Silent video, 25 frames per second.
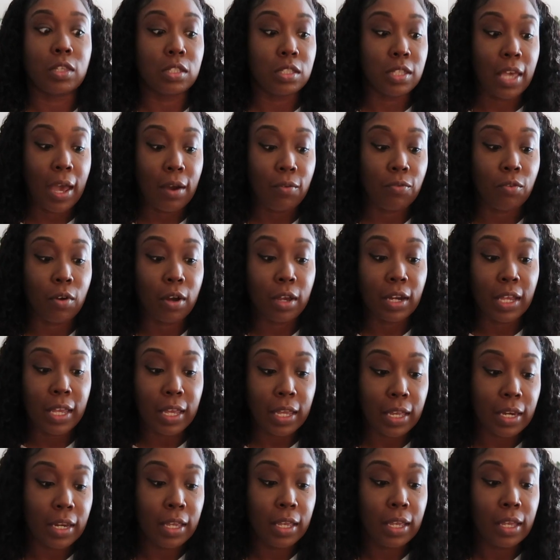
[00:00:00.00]
the saffron
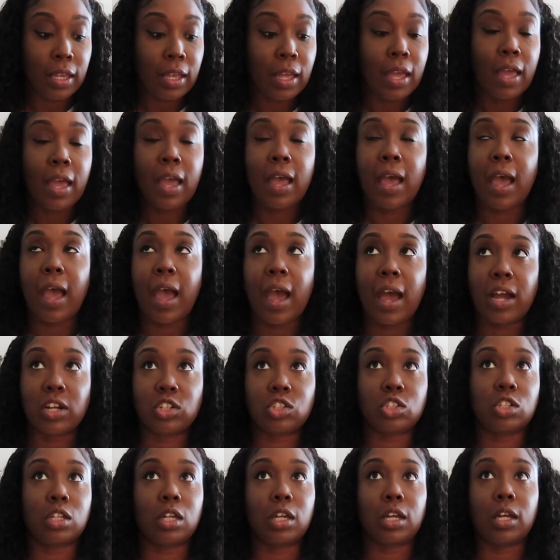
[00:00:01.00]
in it
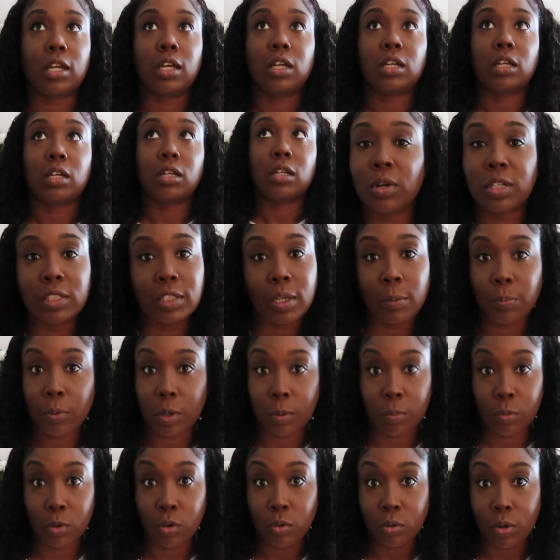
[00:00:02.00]
actually brings up
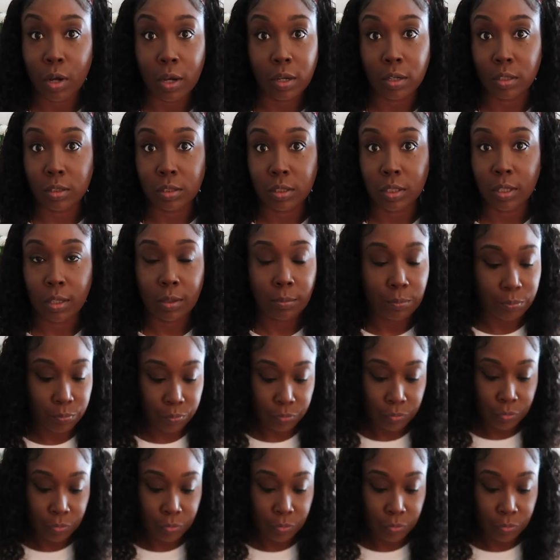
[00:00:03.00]
your mood honestly.